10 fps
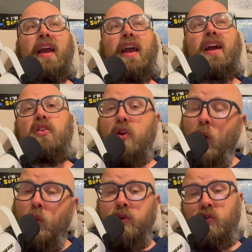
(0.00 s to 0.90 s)
And
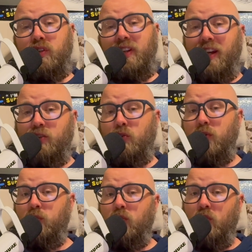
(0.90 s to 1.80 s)
no, you should not show
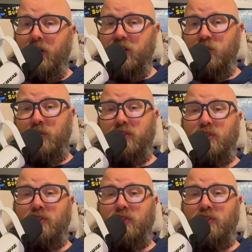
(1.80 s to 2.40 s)
people grace when